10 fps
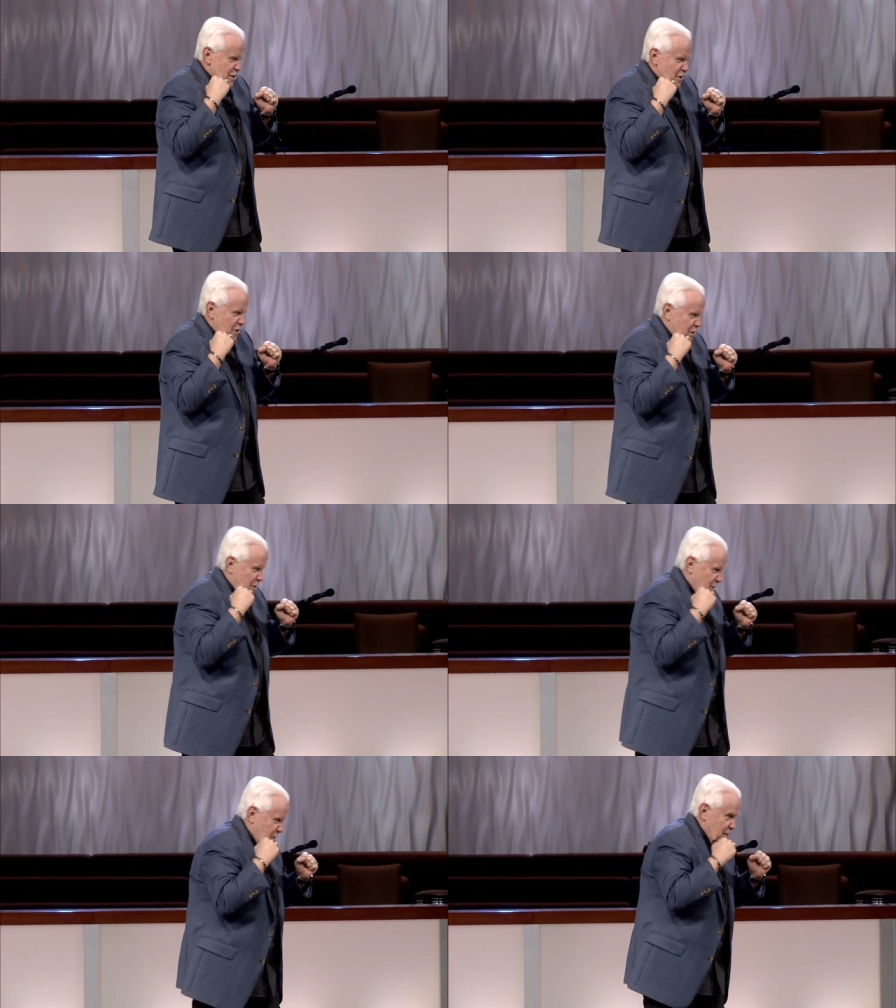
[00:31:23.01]

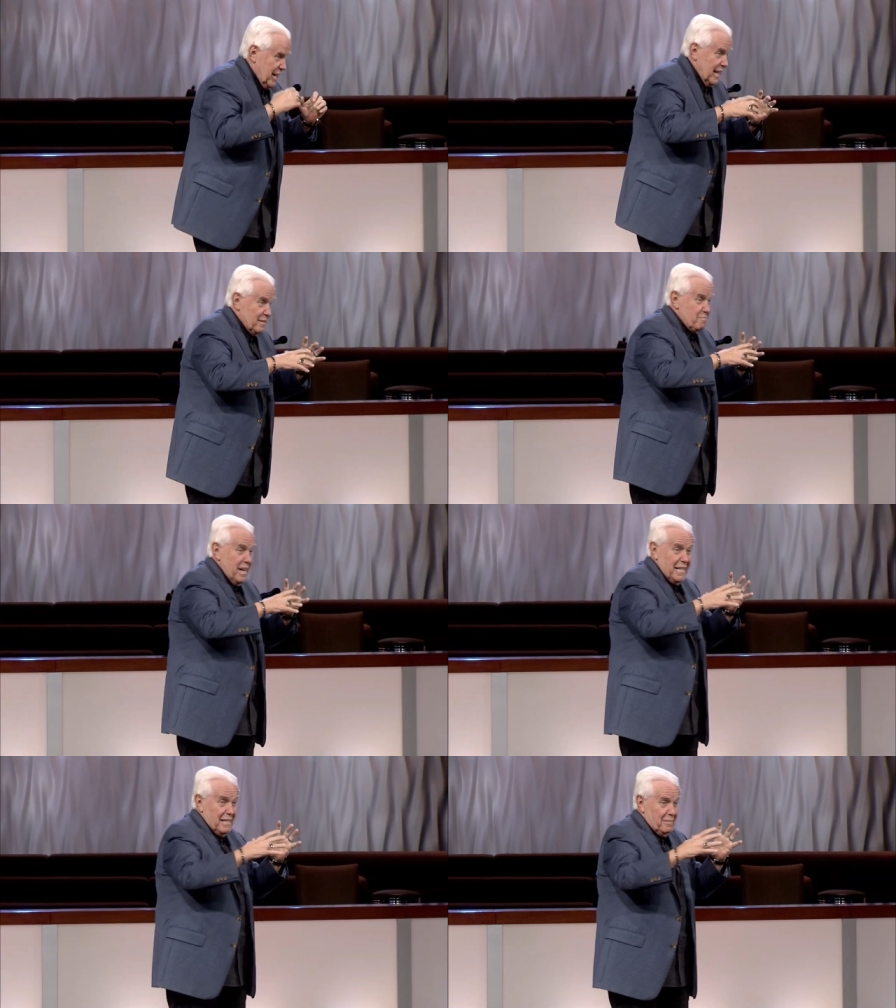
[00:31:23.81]
and there's
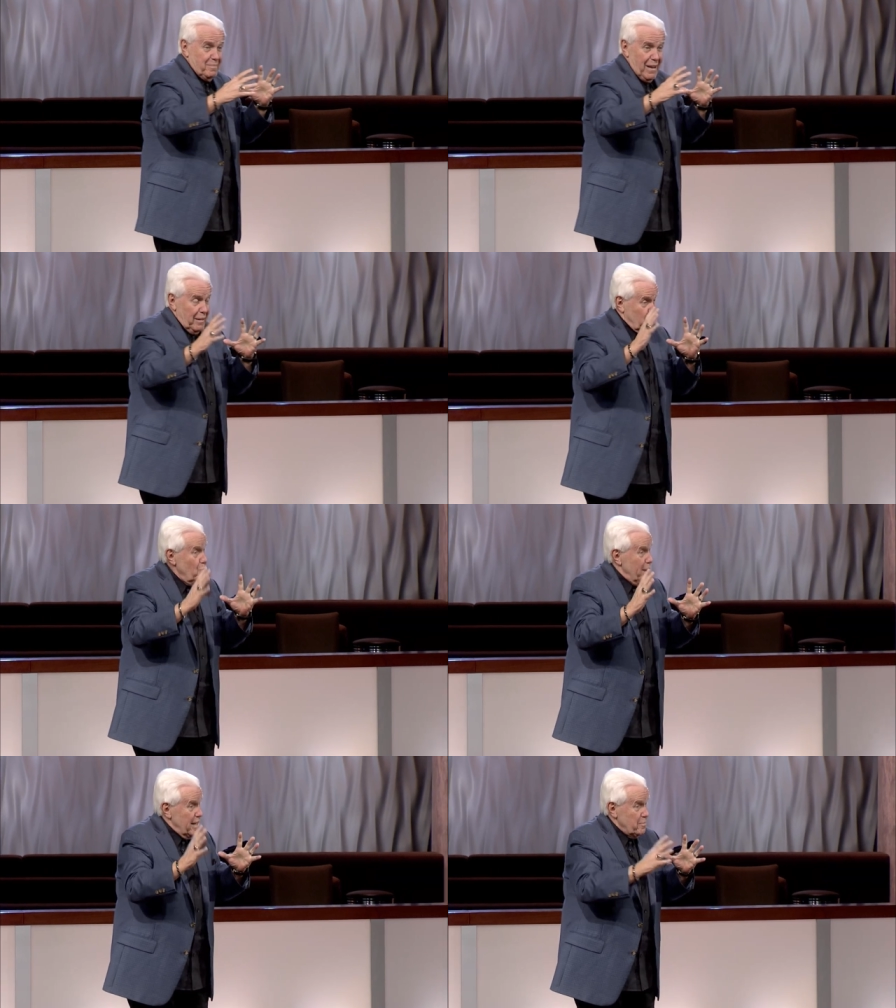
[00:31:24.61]
millions, of, two
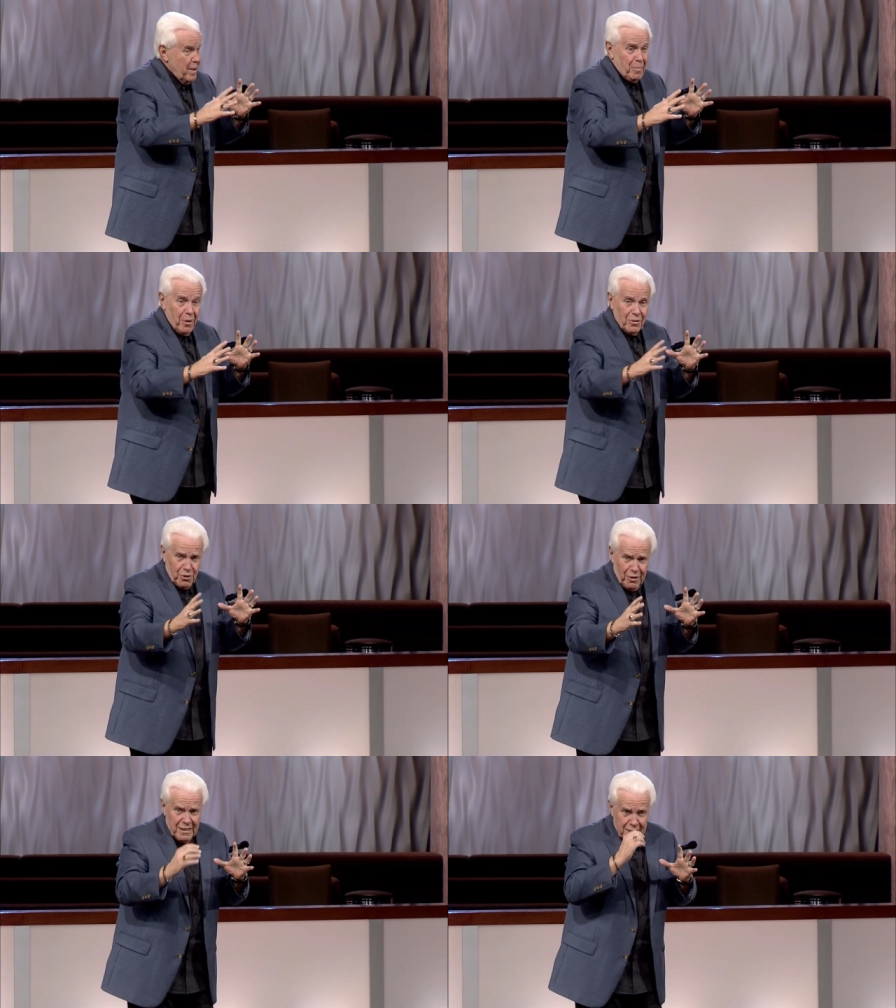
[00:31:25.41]
million people on the
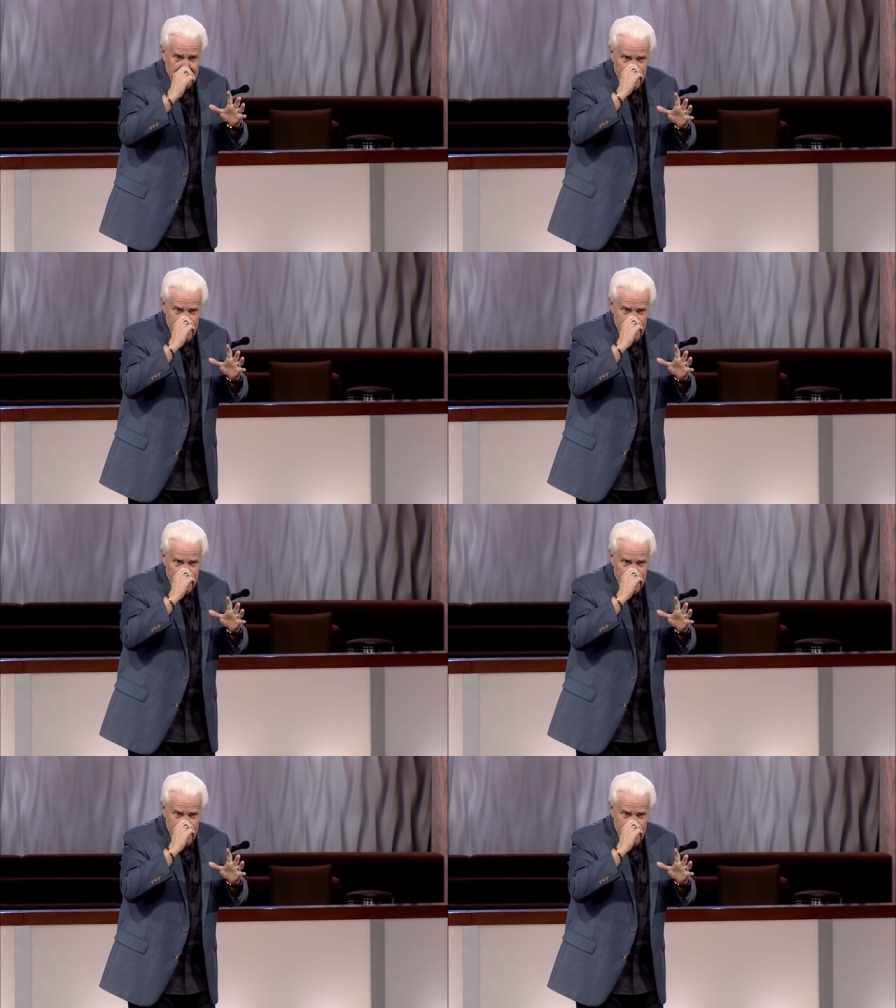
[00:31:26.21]
streets.